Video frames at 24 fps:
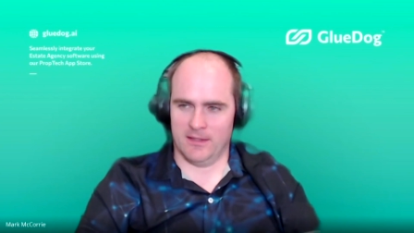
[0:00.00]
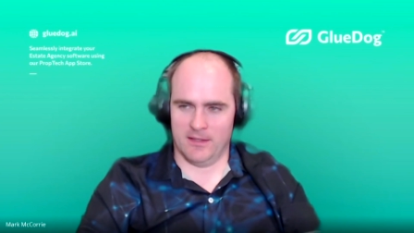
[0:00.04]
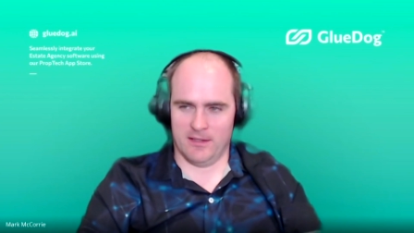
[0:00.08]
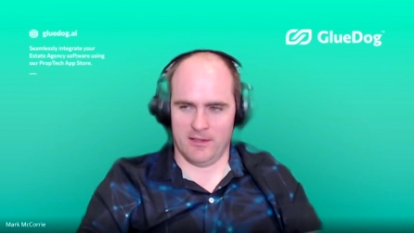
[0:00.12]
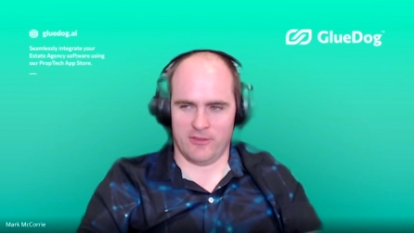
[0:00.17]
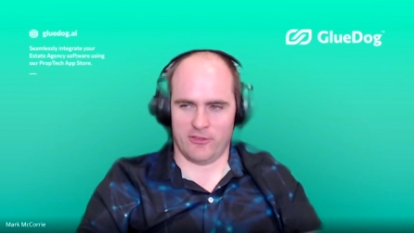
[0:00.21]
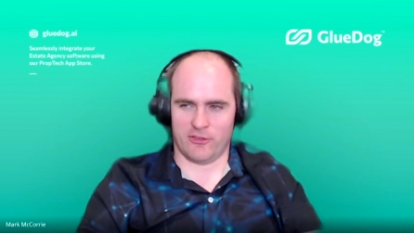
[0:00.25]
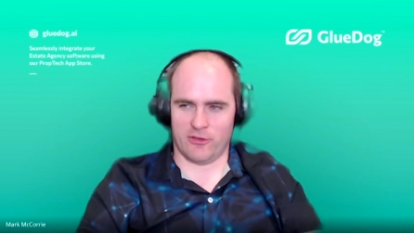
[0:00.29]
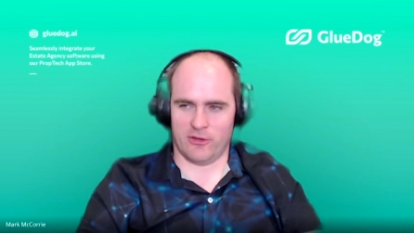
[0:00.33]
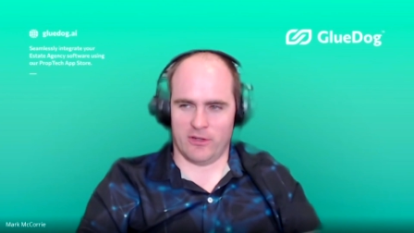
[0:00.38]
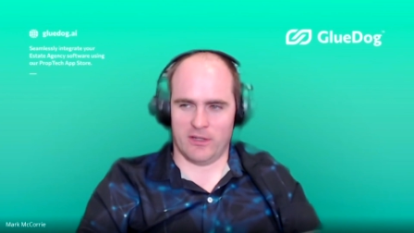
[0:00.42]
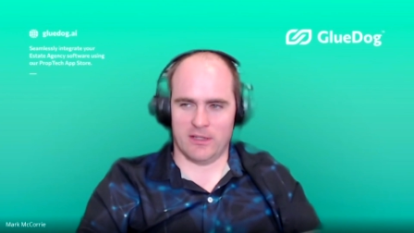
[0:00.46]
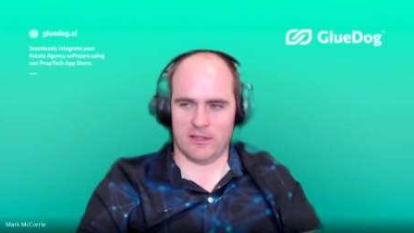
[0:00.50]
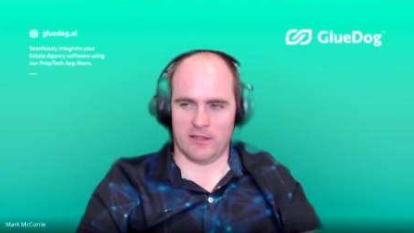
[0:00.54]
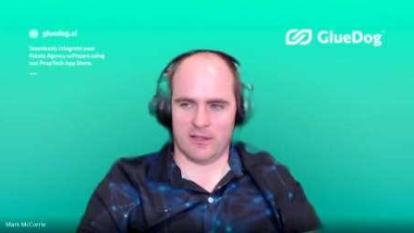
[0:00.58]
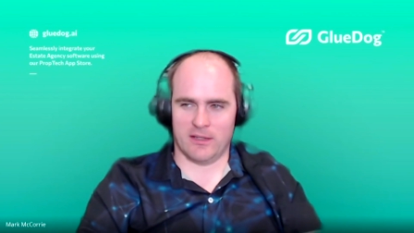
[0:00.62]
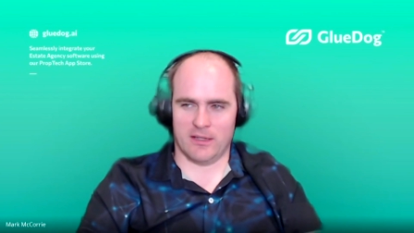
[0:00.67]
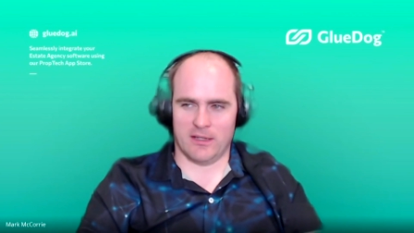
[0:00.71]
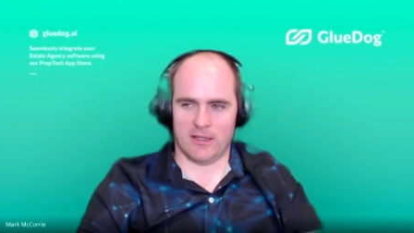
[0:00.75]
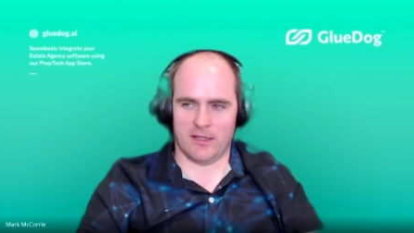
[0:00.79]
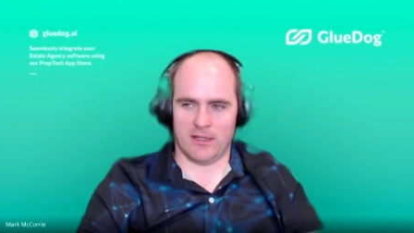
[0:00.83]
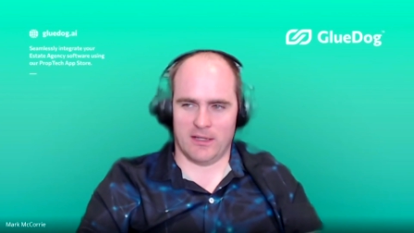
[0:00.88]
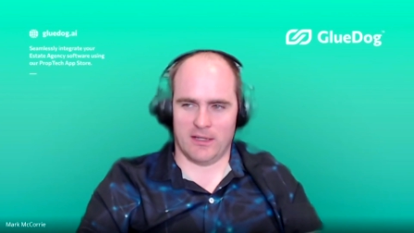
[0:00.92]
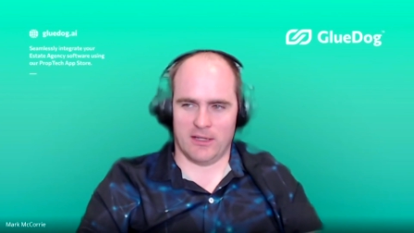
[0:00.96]
So I
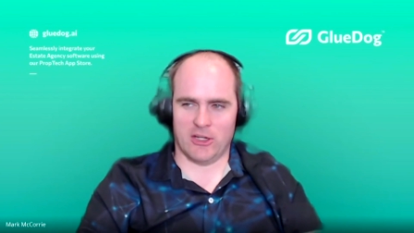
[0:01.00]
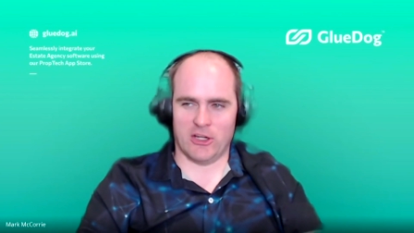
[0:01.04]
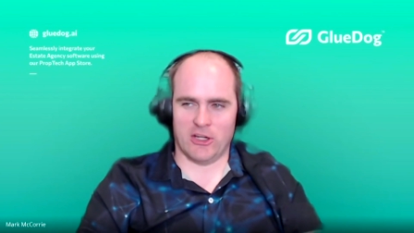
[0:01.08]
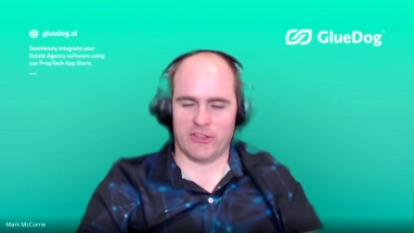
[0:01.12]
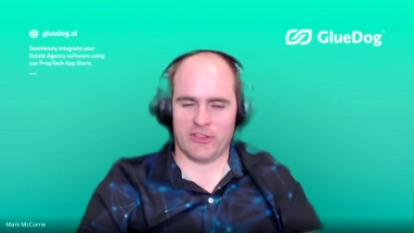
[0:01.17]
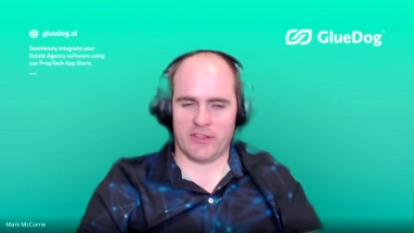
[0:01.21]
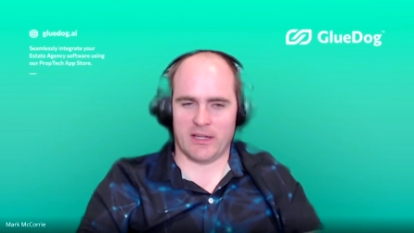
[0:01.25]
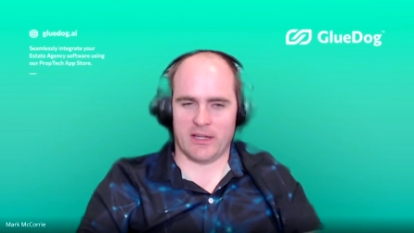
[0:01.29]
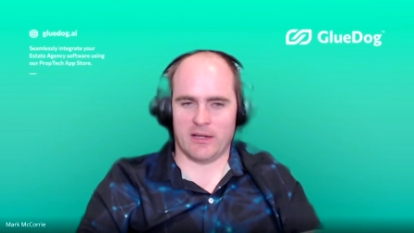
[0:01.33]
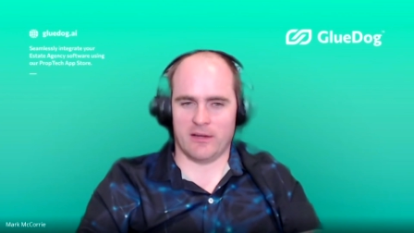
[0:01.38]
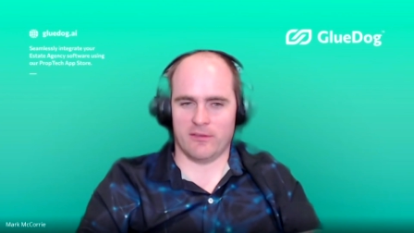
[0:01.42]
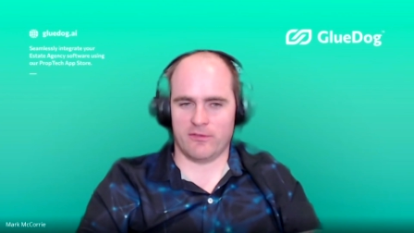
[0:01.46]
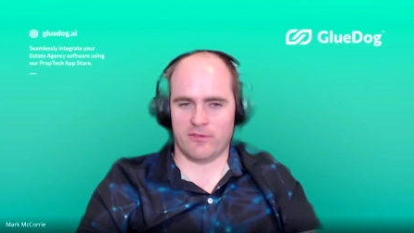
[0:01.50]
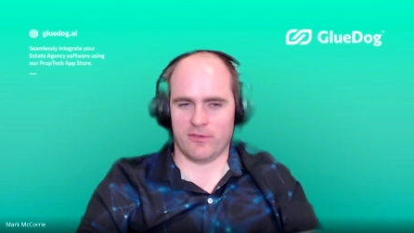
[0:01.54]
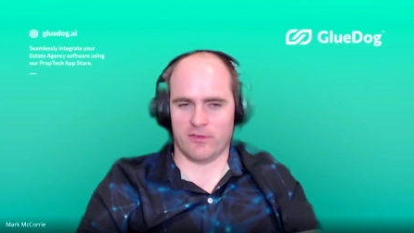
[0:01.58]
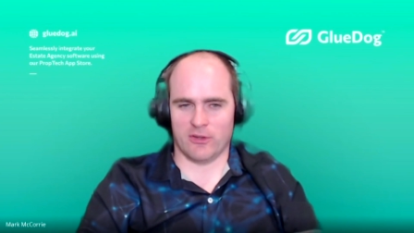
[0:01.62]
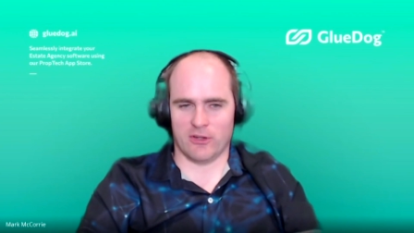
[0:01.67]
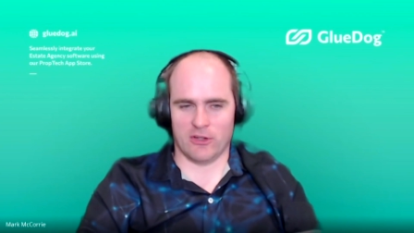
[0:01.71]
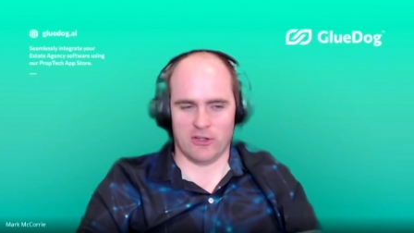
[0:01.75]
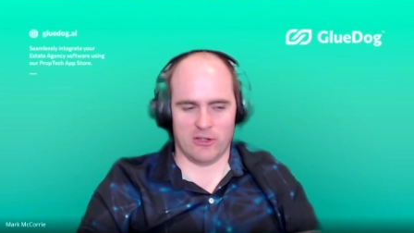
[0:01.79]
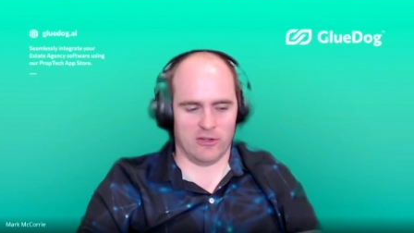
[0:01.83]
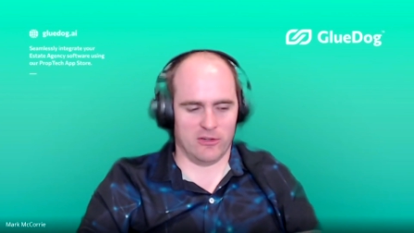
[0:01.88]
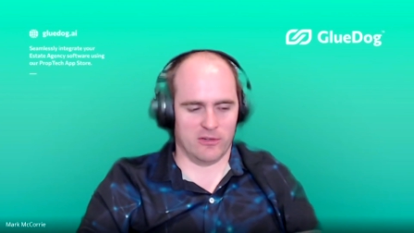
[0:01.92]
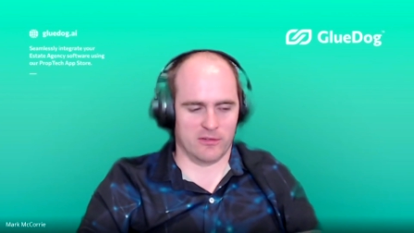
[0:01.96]
had that for
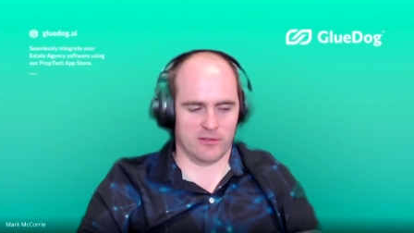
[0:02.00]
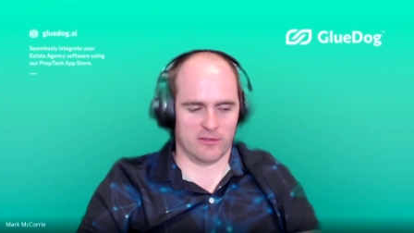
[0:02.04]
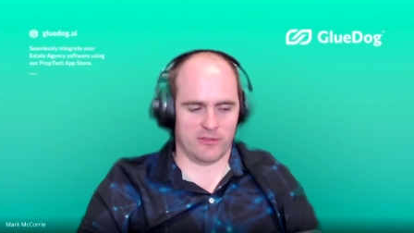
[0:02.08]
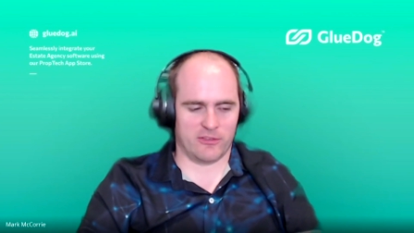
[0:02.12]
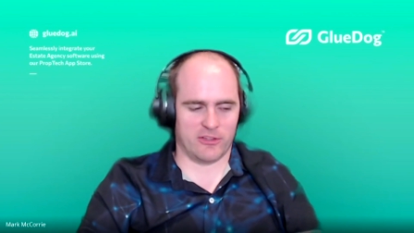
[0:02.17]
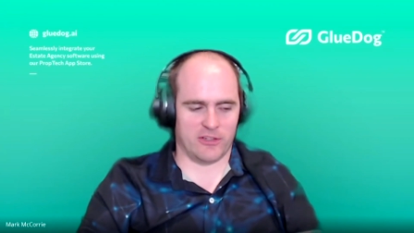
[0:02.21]
a long